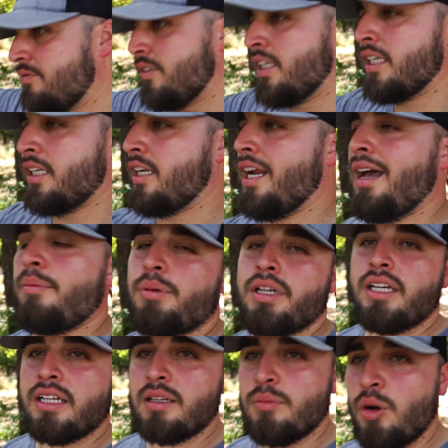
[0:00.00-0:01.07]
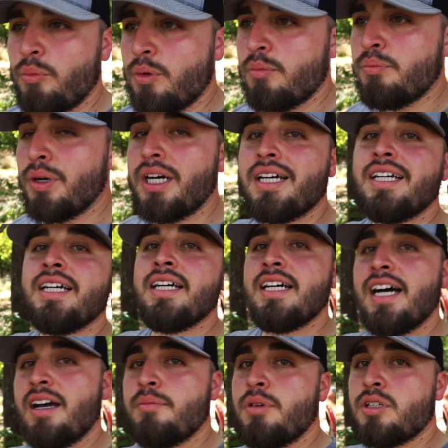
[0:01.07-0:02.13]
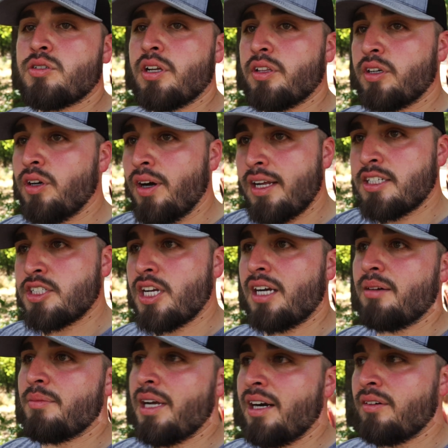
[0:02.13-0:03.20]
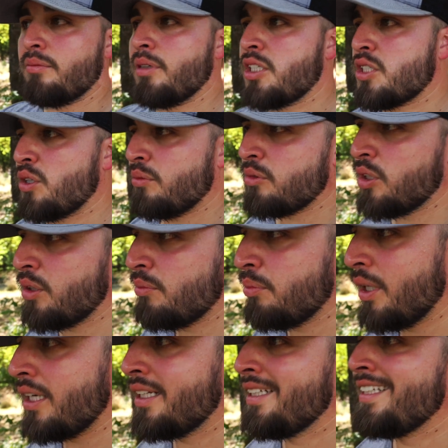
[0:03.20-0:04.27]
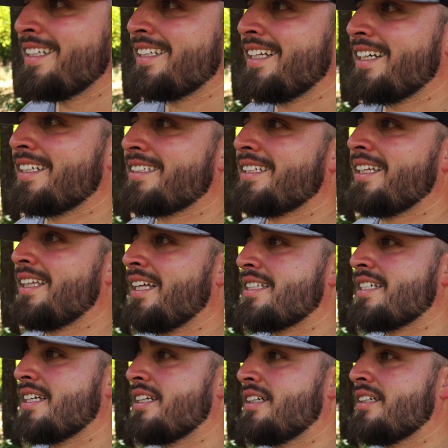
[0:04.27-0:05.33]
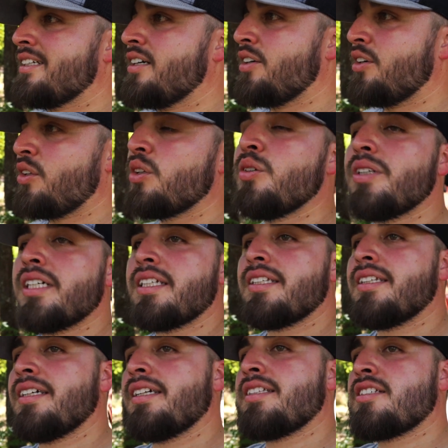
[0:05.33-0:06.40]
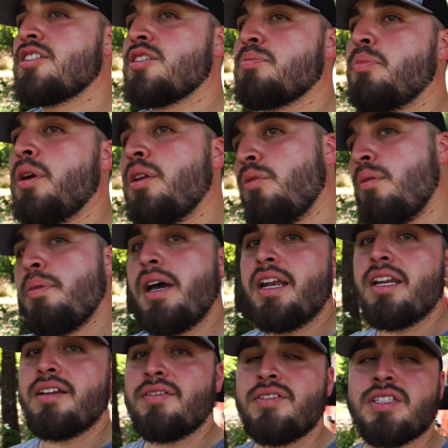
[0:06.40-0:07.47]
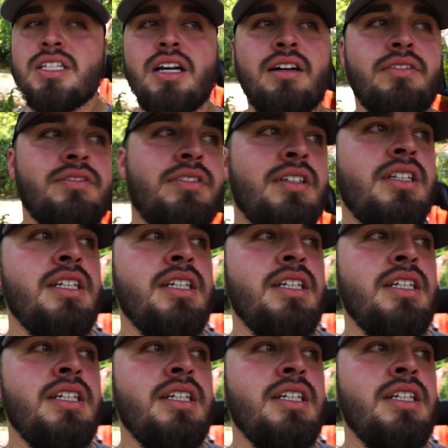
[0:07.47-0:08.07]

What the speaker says: it could happen at any moment, but I'd much rather go ahead and check them now and make sure I'm good. But like I said, that's gonna conclude it. It's just pretty repetitive stuff.